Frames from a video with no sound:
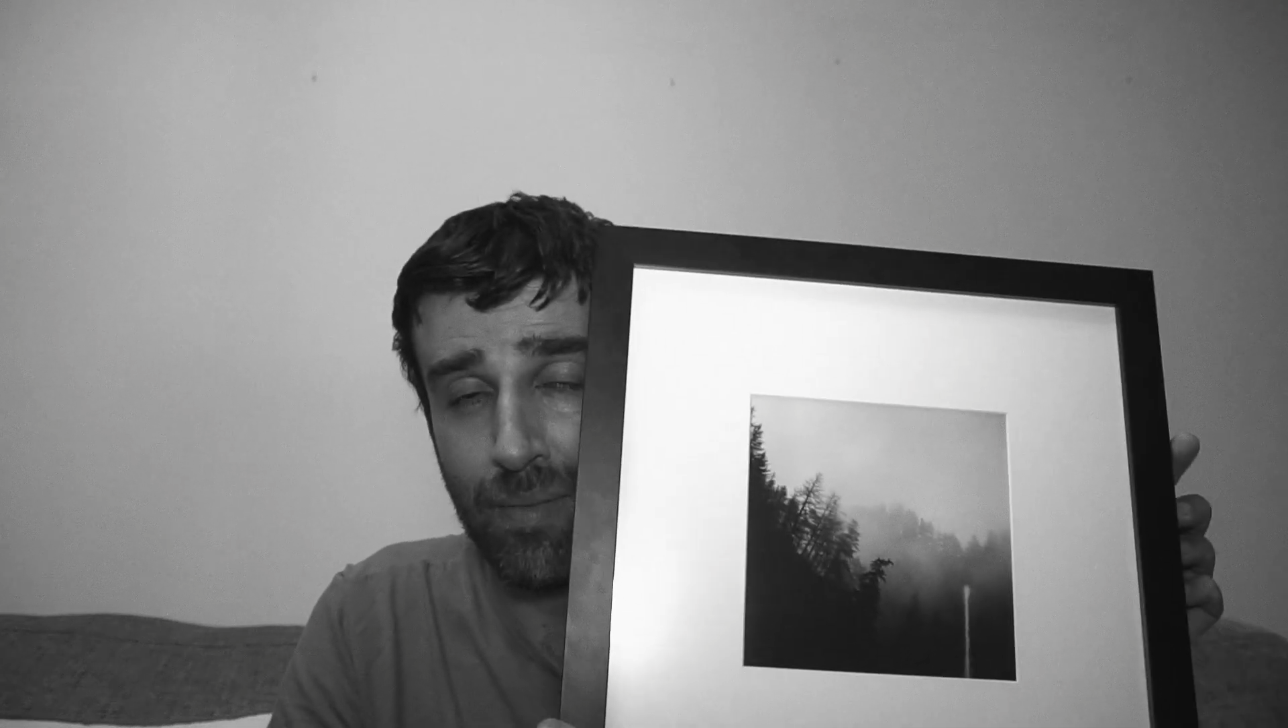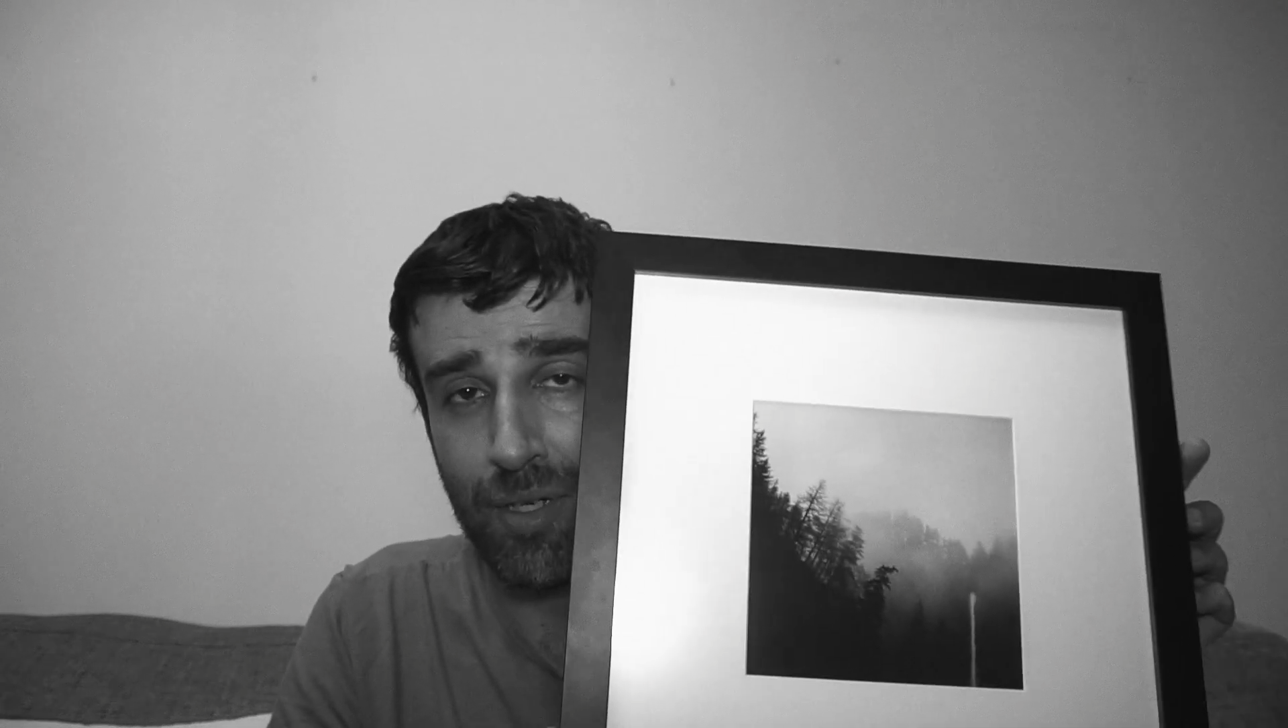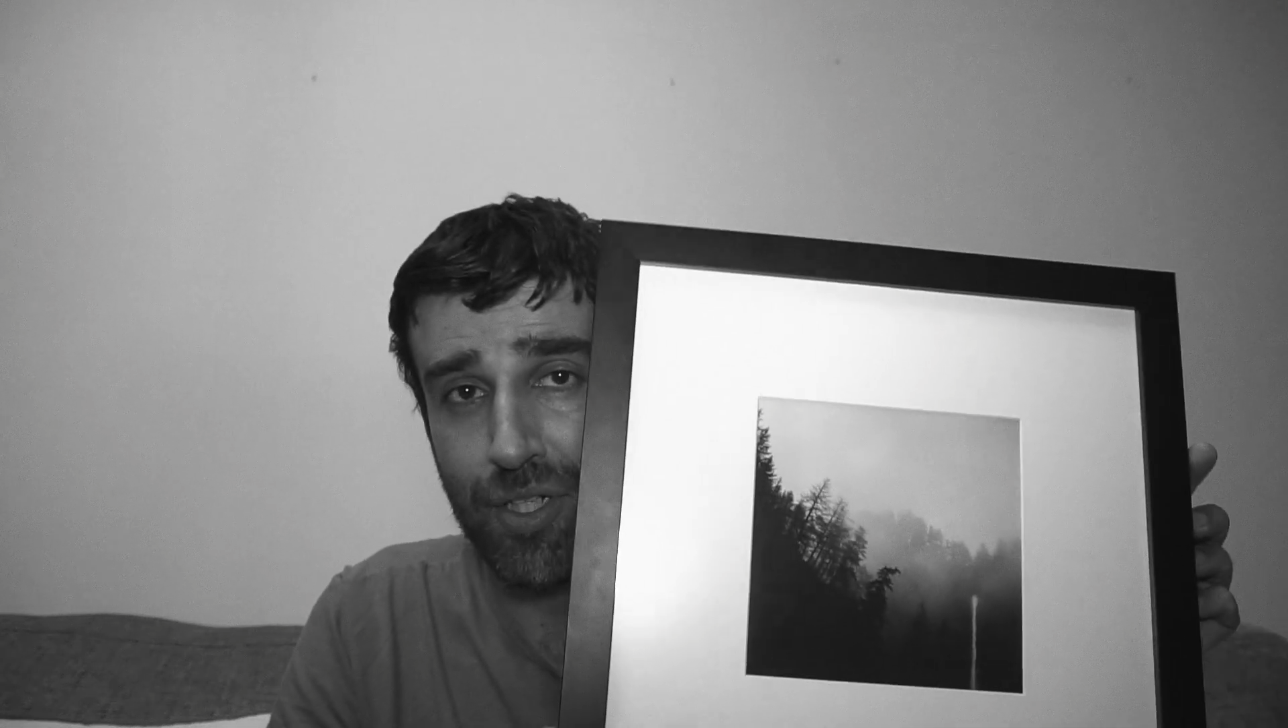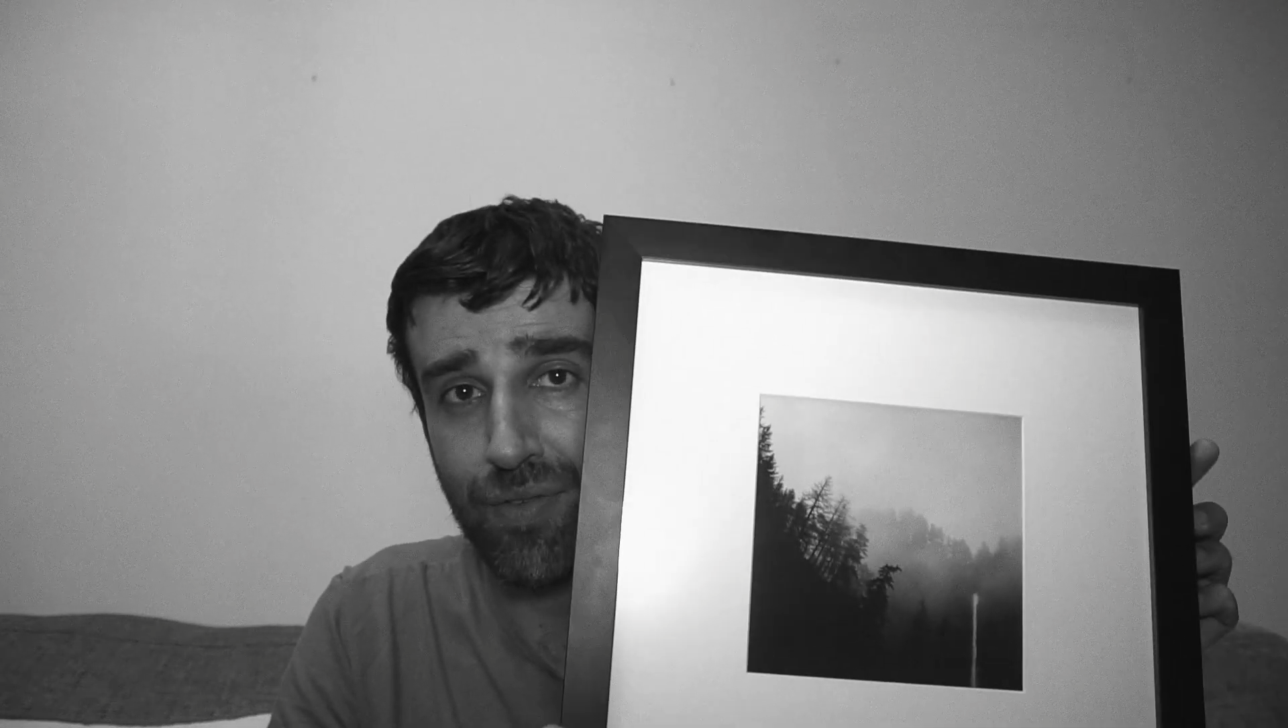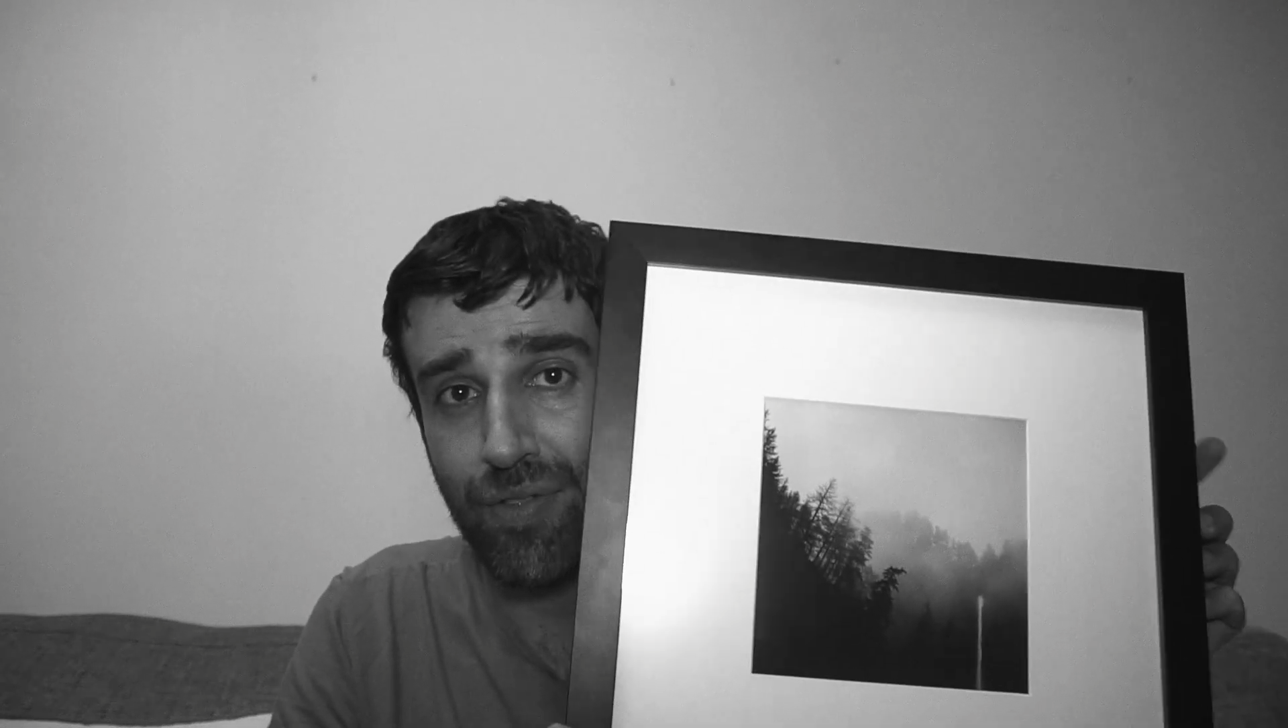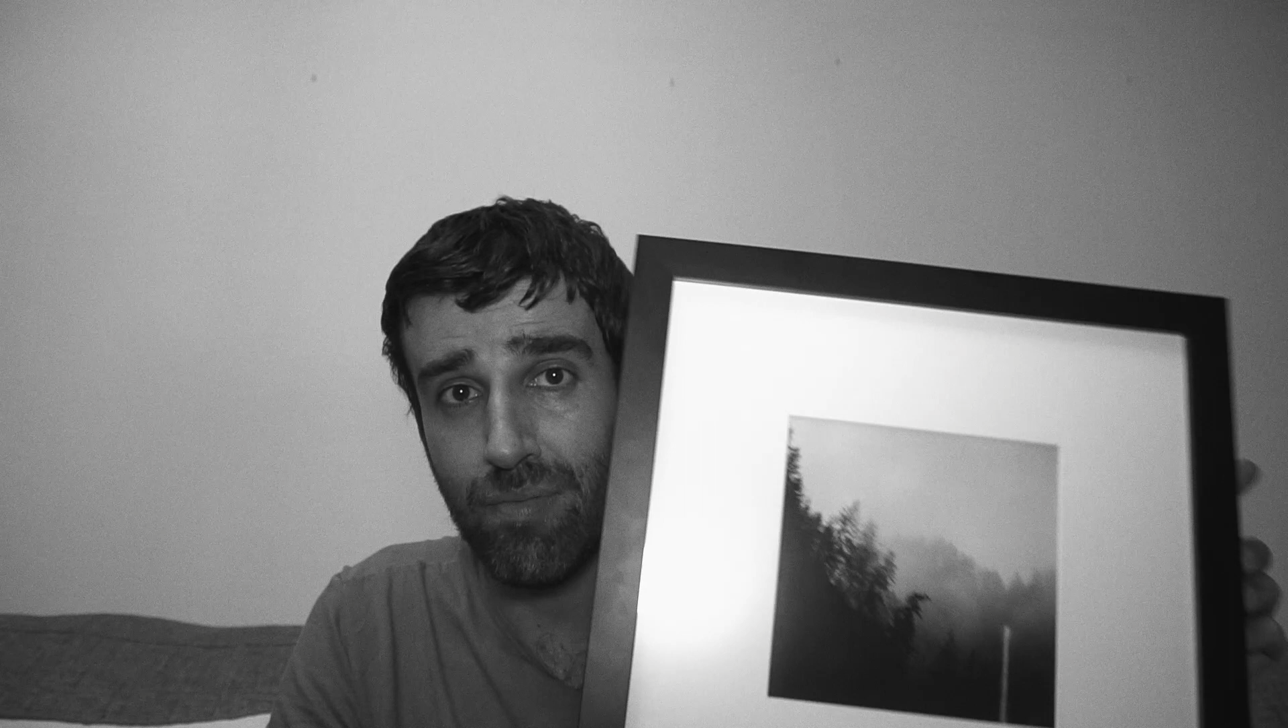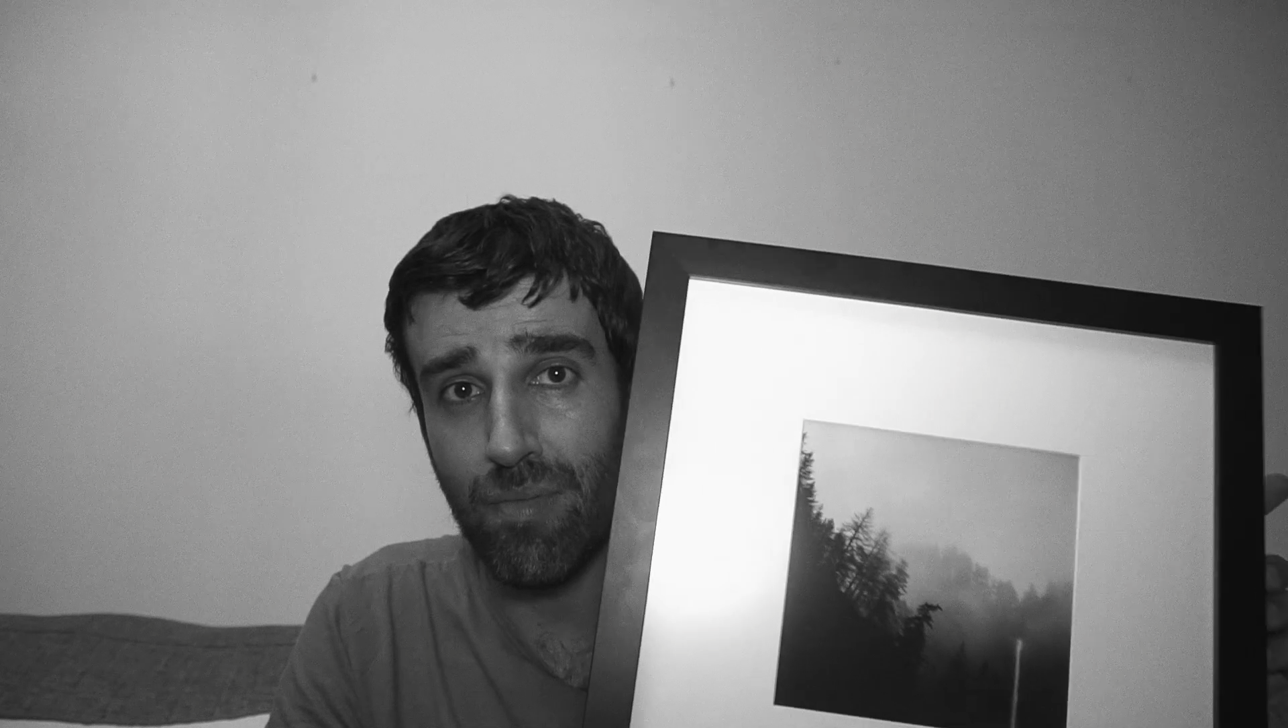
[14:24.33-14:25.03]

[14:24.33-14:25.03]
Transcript: image of the